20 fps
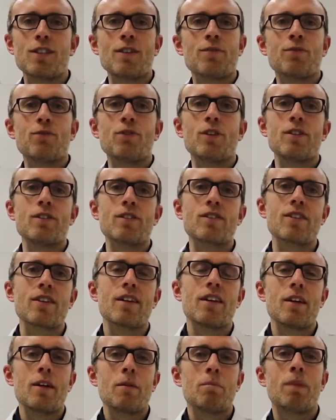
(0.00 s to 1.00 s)
different
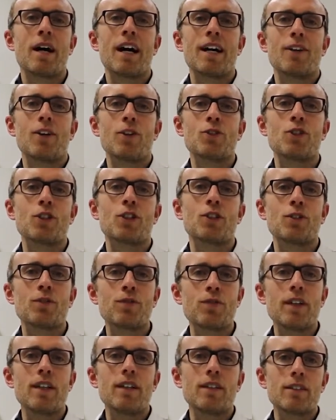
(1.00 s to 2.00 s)
biological
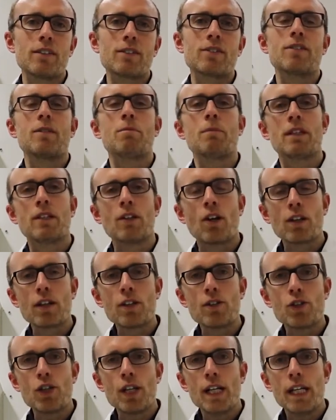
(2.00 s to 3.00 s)
fields,
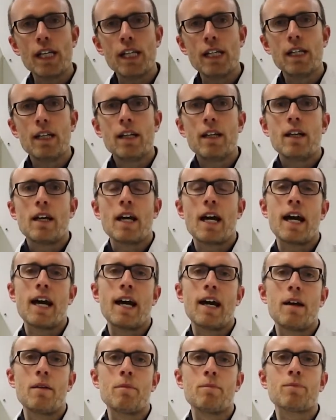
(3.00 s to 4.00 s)
immunology,
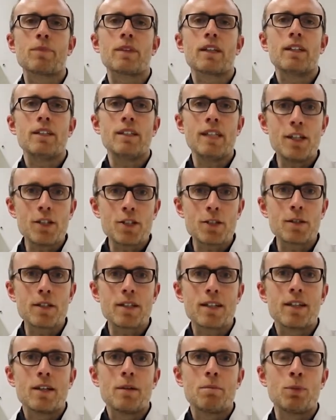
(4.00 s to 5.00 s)

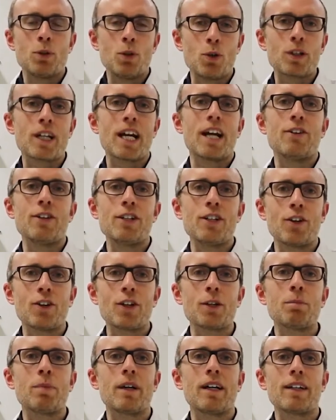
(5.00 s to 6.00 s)
yeast,
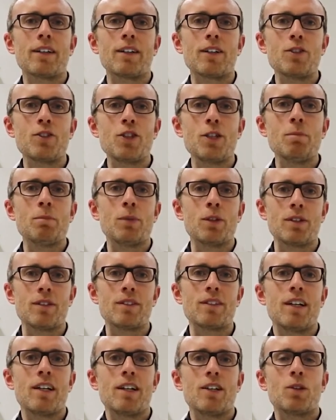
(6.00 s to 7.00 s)
prokaryotic biology, but
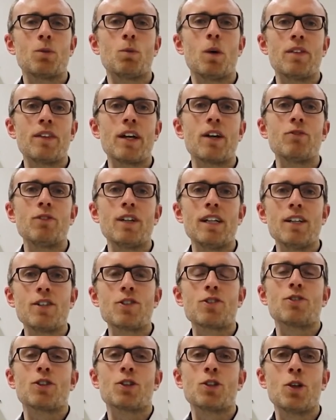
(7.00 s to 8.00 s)
the one that really
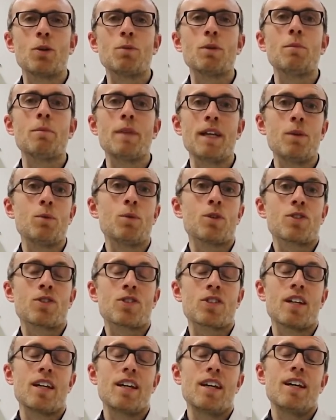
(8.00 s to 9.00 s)
struck home to me
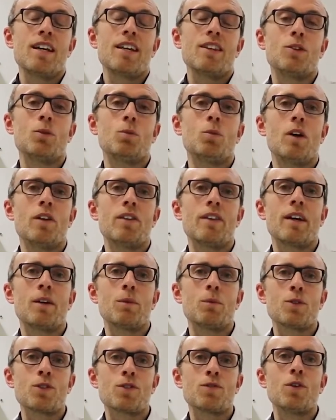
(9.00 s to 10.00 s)
was the one
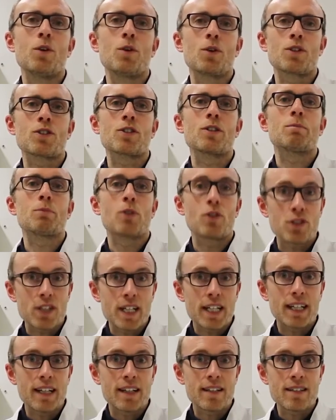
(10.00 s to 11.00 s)
that was focused on
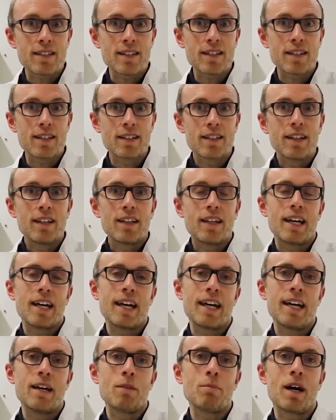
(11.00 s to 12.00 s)
prostate cancer
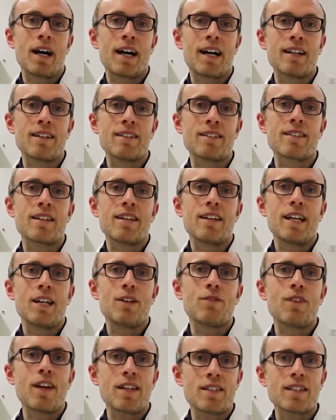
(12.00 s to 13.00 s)
and
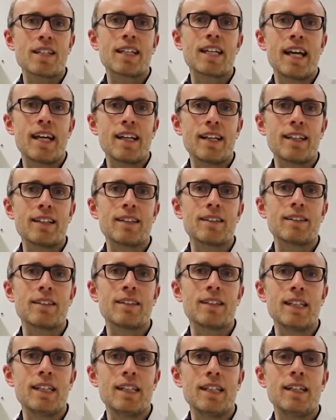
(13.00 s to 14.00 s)
investigating
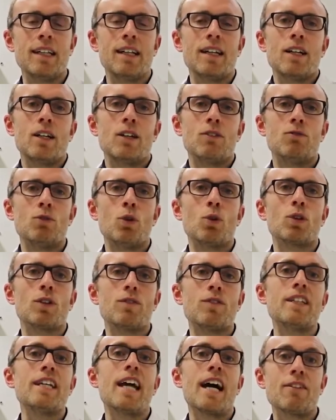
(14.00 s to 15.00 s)
the role
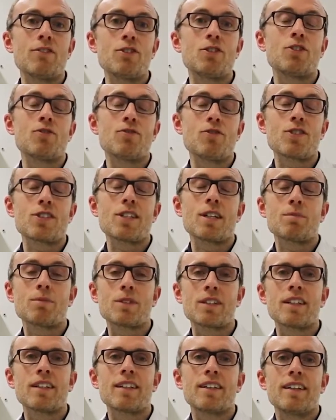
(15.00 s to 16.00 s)
of the androgen
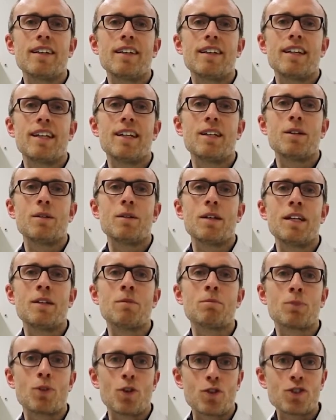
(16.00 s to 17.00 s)
receptor
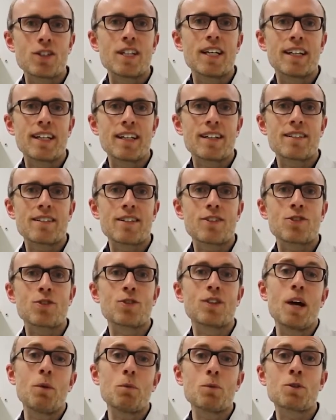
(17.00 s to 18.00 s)
in prostate cancer. So
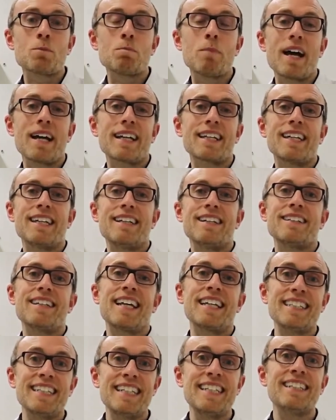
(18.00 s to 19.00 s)
that was back in
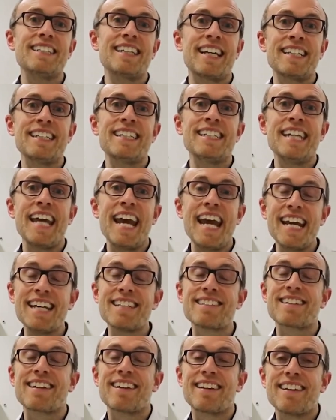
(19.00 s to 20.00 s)

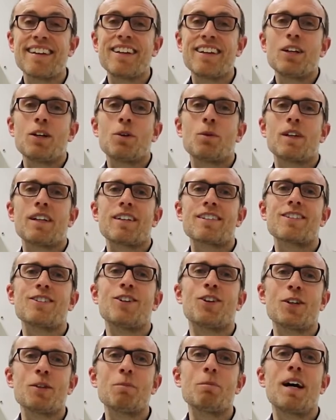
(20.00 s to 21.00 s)
1998 when I
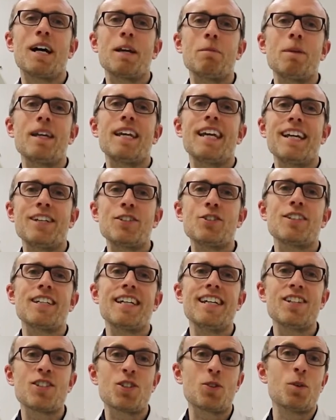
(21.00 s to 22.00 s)
started my
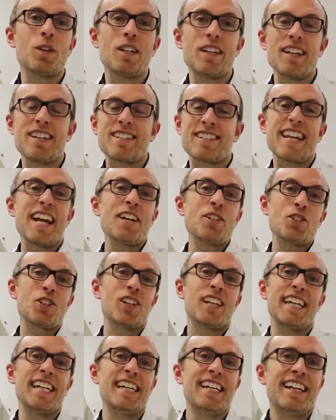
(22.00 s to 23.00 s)
PhD. So
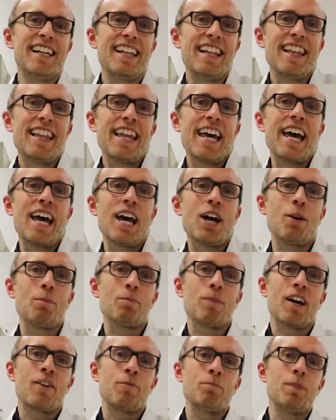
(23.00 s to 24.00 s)
essentially
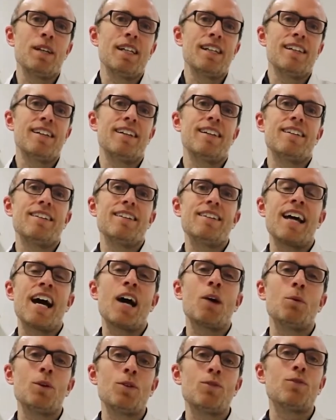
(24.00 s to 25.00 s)
I've been
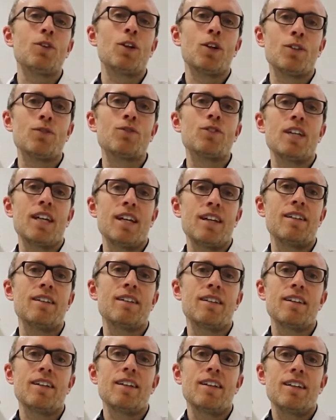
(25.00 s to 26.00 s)
now involved
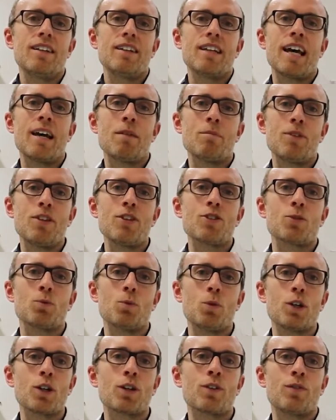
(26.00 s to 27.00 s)
in this
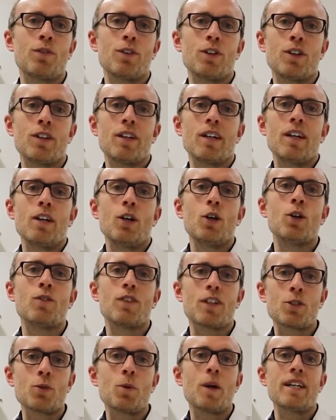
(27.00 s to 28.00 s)
work for
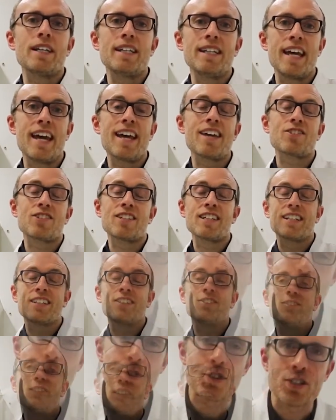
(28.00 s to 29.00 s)
over 20 years
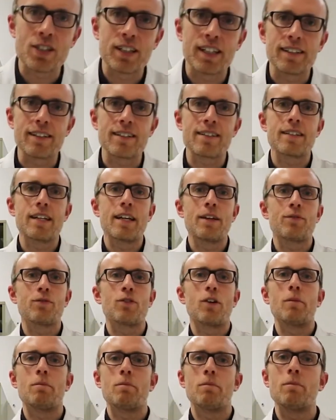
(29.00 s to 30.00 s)
now. I'd just like to say
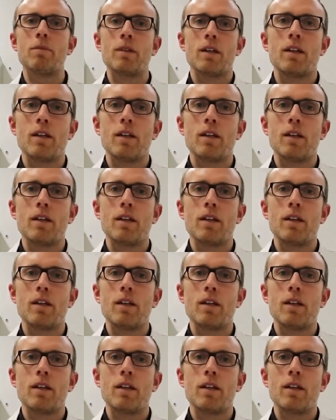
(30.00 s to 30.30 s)
from